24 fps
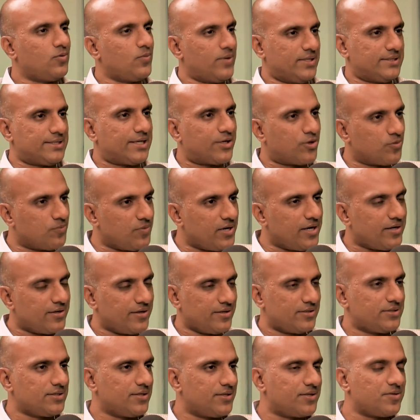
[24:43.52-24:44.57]
Who has
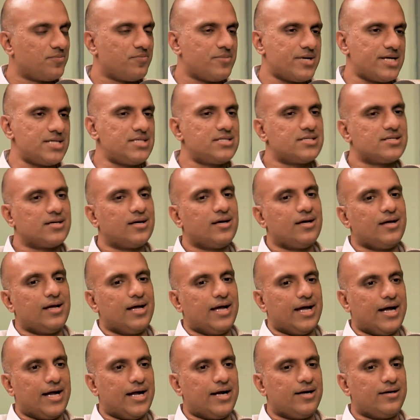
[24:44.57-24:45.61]
accumulated certain base
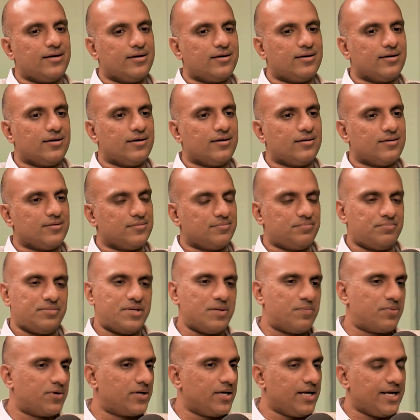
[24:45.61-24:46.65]
and
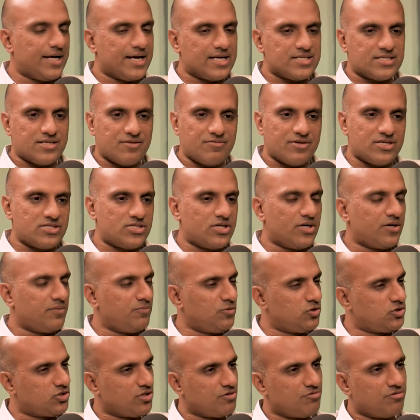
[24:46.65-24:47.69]
typically has
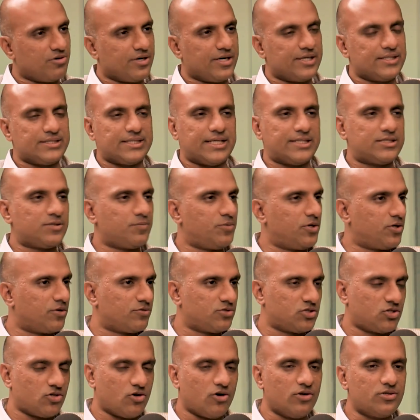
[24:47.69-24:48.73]
invested in mutual funds, has a
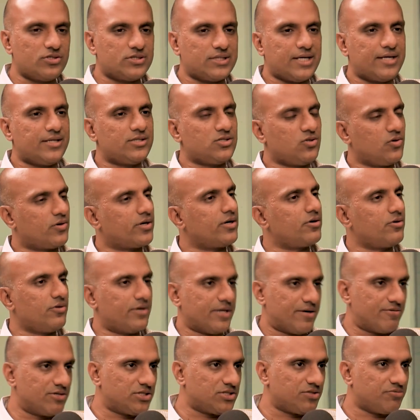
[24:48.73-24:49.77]
bit of stocks and is looking
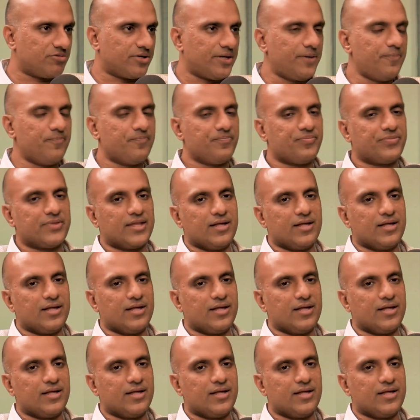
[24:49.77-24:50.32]
to diversify.